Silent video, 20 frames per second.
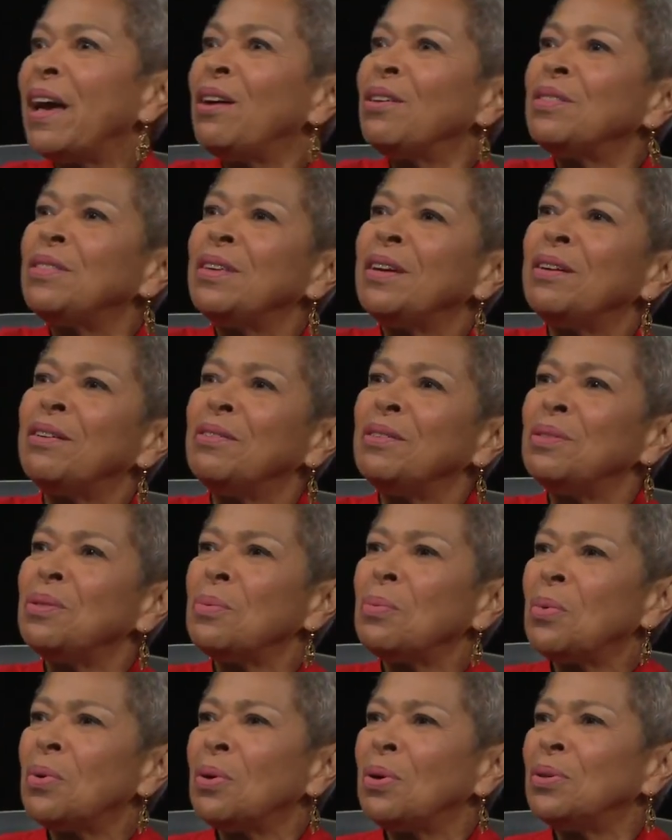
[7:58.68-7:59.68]
out there in
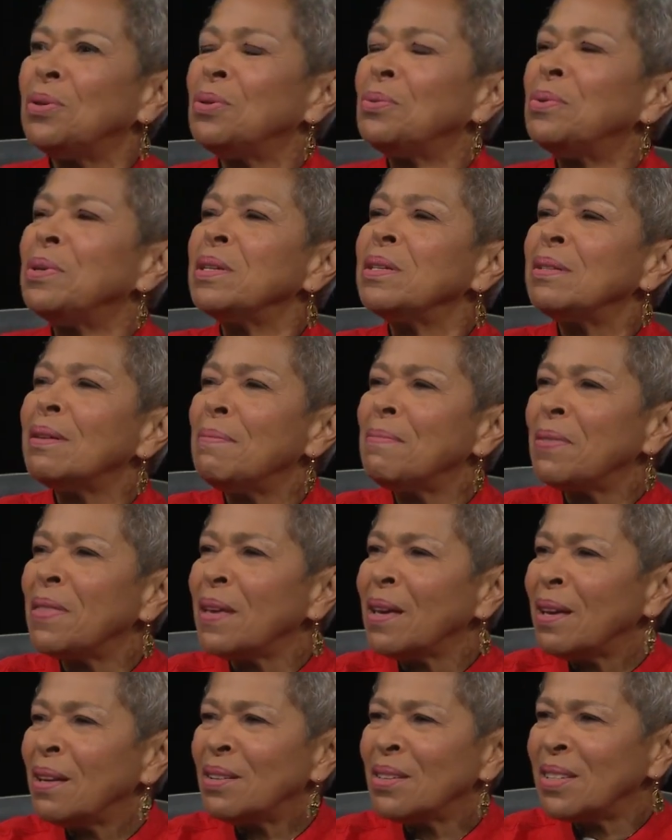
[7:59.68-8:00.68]
the world doing
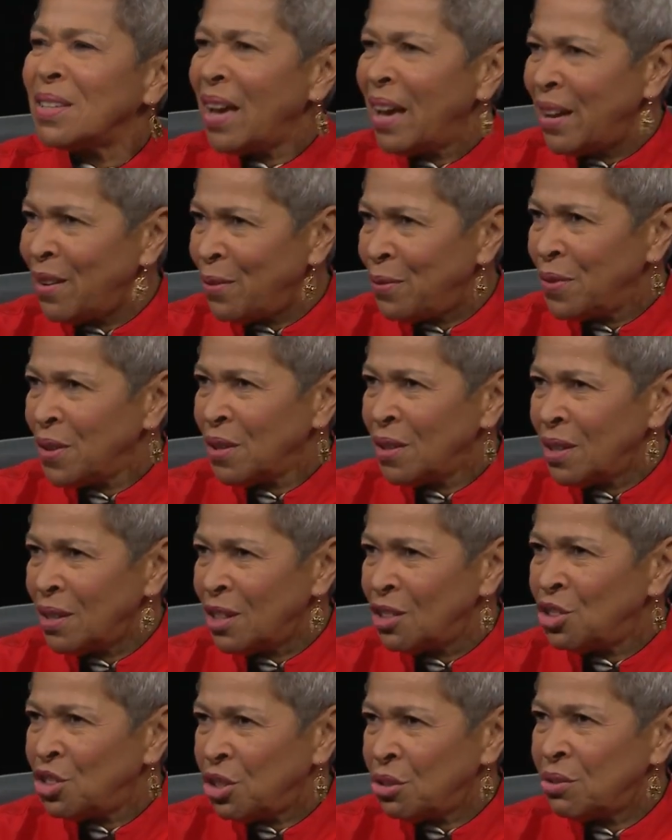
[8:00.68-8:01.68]
something else. I had a feeling
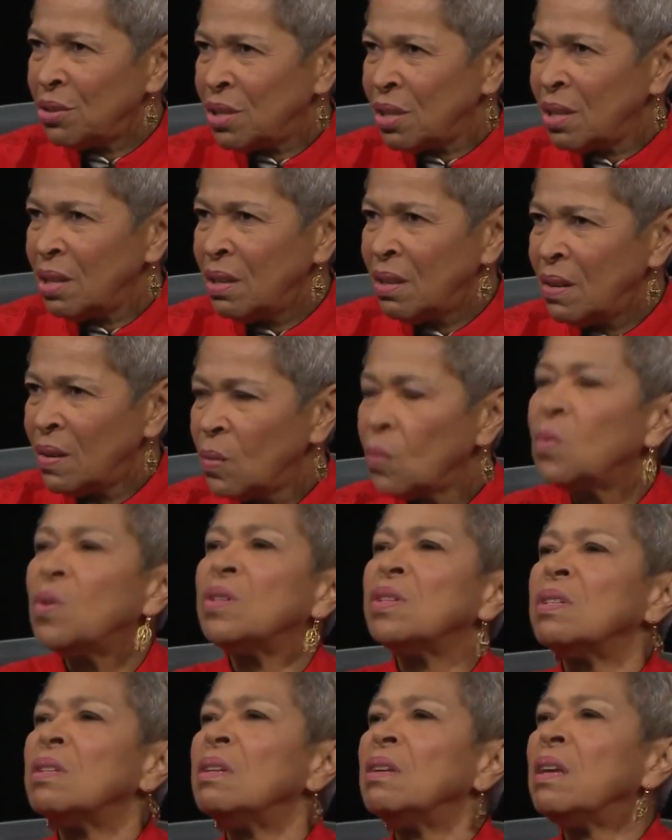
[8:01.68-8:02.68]
that Jersey
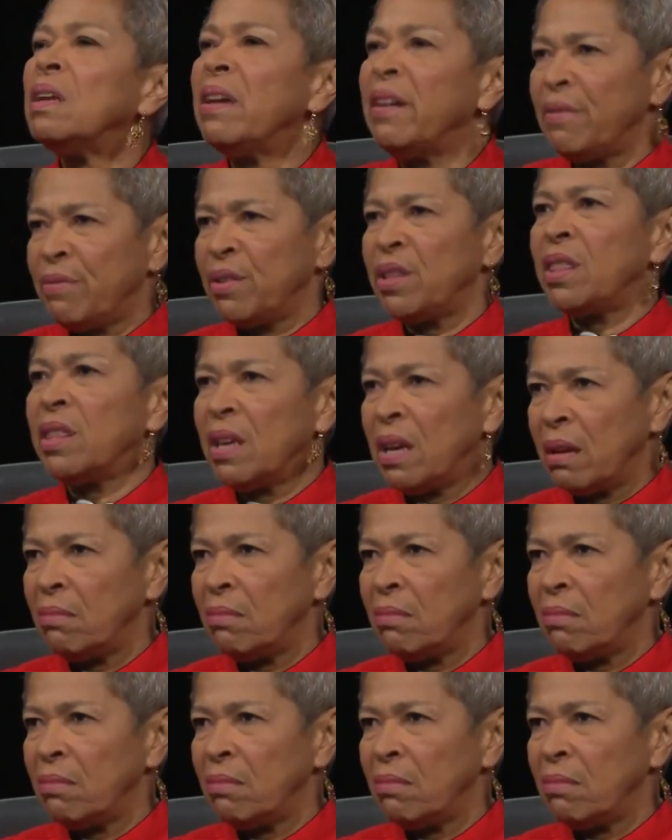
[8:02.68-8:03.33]
wasn't everything.